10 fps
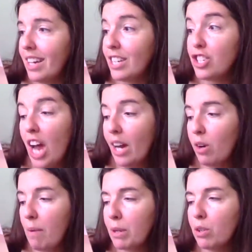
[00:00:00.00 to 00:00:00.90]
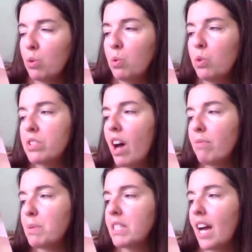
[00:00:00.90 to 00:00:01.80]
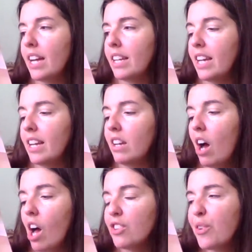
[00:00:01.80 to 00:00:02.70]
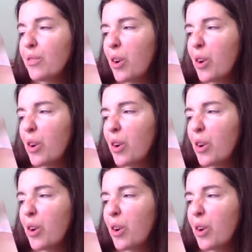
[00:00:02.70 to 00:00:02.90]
A jackrabbit cools off beside it and gnaws